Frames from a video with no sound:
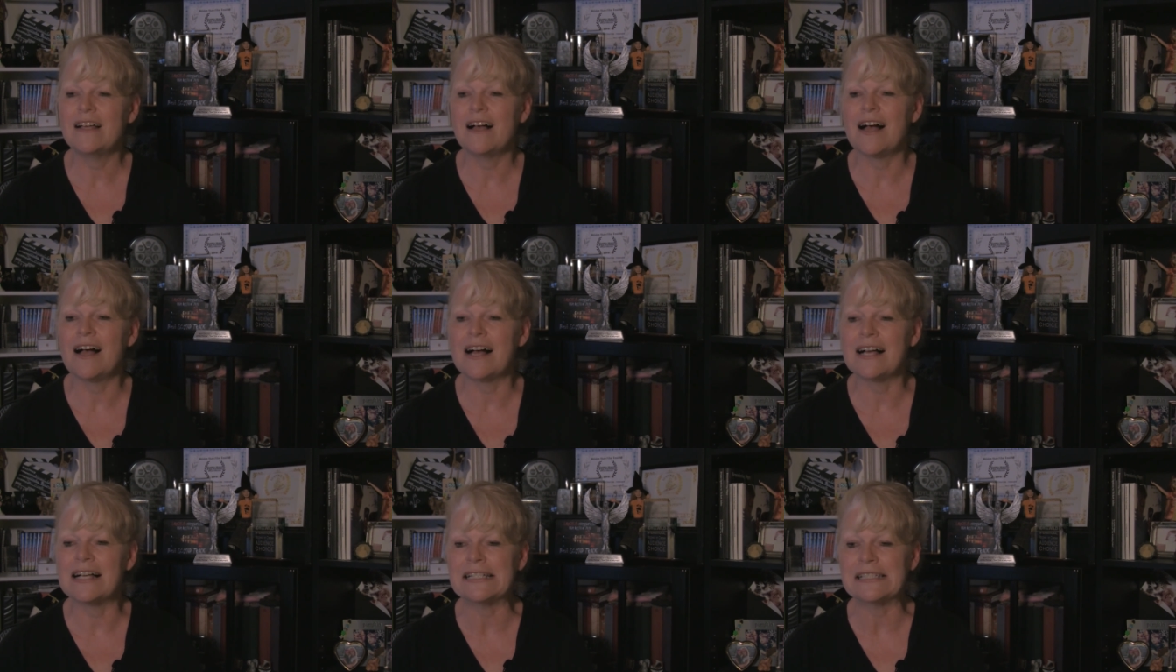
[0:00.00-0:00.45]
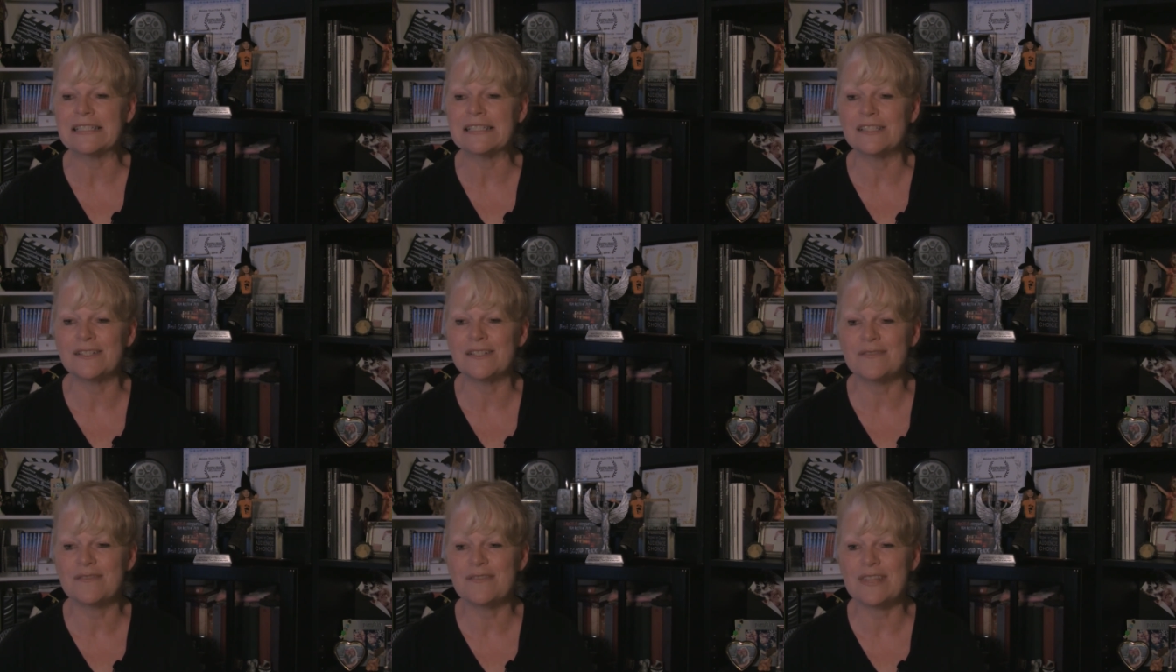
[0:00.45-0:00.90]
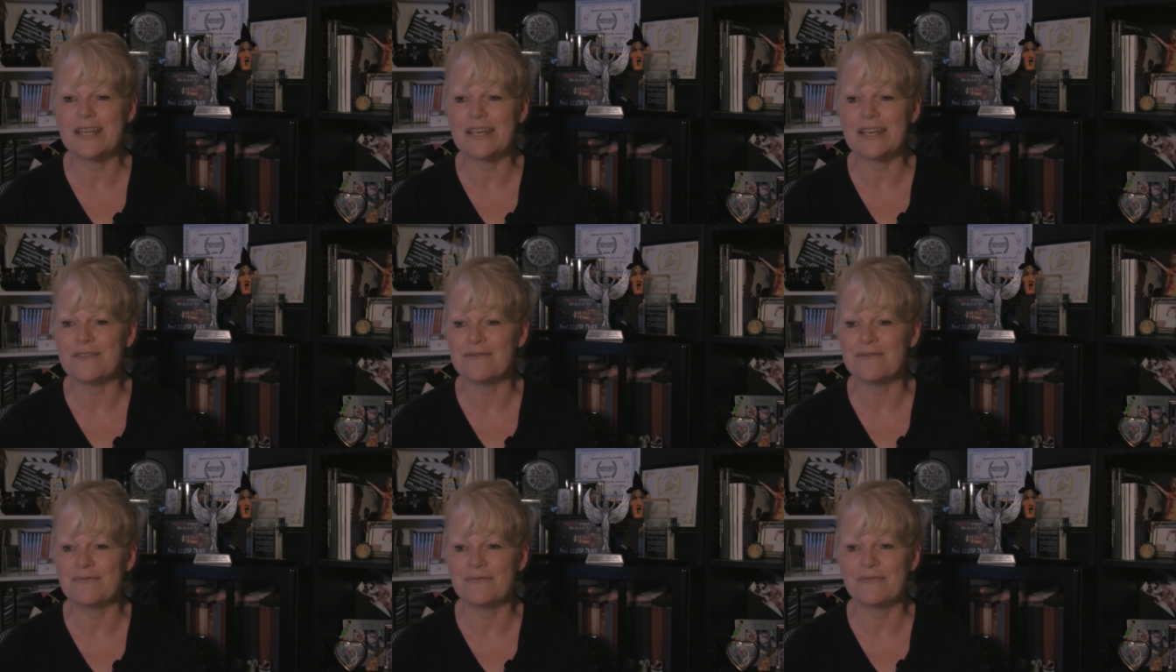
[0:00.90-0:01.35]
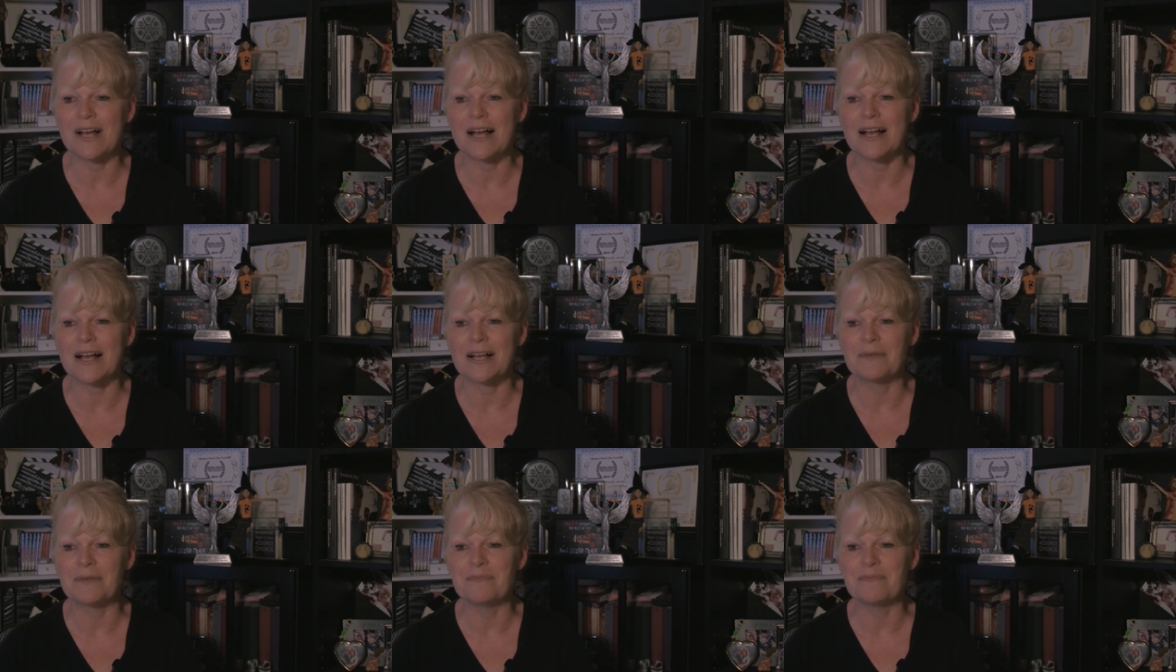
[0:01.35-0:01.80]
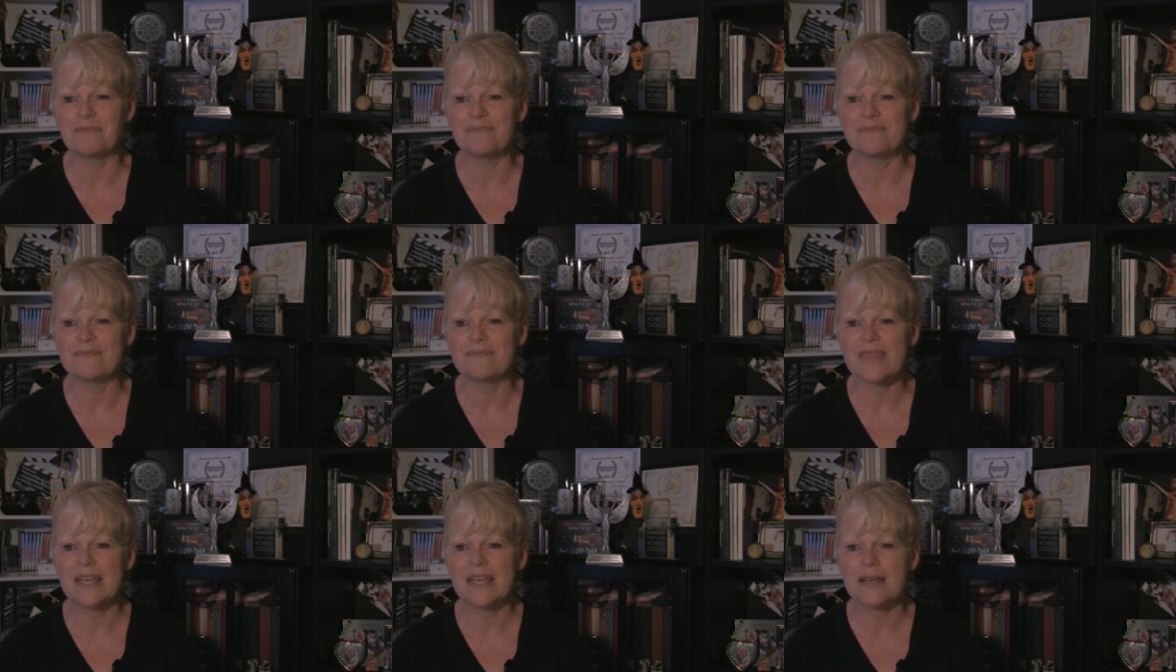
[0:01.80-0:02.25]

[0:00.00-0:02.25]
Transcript: Uh, they've um,